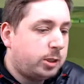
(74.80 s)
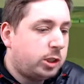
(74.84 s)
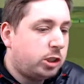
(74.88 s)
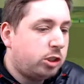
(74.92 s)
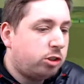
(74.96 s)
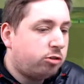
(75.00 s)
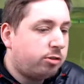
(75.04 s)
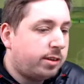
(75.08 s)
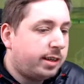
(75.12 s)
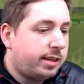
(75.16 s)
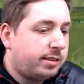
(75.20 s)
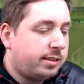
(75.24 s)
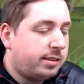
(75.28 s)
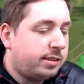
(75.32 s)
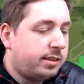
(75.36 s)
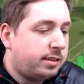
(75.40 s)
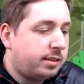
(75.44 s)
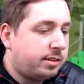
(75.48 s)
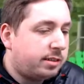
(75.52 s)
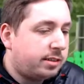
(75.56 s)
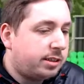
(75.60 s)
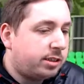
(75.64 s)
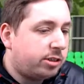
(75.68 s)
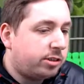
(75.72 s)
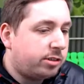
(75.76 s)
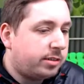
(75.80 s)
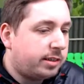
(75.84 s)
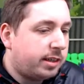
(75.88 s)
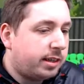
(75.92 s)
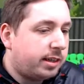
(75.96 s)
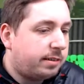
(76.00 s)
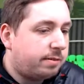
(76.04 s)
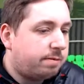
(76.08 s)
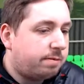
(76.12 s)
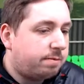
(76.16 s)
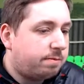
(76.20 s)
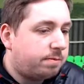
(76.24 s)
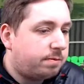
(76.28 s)
Interesting decision
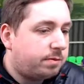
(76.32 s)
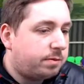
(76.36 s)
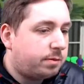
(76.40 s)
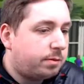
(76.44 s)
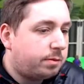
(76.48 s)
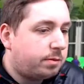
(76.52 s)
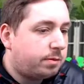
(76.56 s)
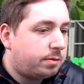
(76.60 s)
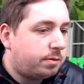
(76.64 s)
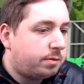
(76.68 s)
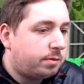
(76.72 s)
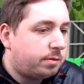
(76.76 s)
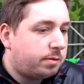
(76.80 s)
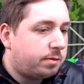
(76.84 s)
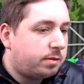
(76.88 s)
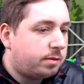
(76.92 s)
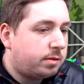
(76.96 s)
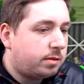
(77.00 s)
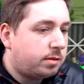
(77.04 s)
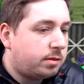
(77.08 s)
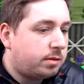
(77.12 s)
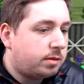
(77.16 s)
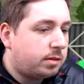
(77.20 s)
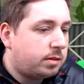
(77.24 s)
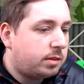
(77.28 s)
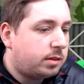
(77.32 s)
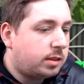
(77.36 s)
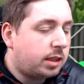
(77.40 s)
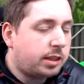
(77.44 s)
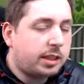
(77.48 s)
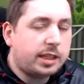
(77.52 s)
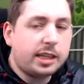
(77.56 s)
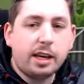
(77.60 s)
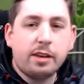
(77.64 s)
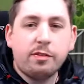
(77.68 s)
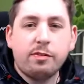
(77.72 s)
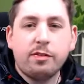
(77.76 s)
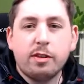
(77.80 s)
that. I
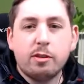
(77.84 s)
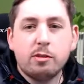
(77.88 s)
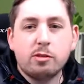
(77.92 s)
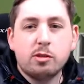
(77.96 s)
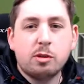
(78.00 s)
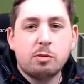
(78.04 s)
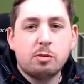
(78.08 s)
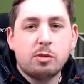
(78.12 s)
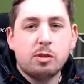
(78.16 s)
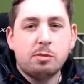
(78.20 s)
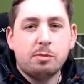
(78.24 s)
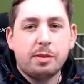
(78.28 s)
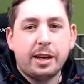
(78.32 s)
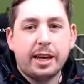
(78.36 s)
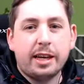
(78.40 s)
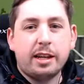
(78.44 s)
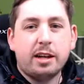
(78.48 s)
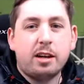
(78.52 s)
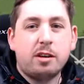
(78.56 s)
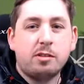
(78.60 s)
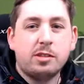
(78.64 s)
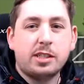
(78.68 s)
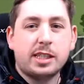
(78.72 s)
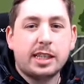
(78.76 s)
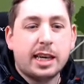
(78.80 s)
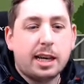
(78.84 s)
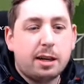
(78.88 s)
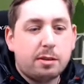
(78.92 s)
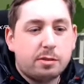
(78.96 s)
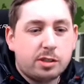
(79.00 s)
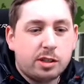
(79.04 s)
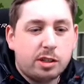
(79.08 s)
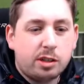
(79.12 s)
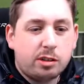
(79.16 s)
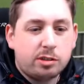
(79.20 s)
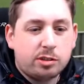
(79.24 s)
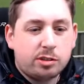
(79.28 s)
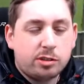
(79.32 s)
think if it was up to me and I was the captain, I'd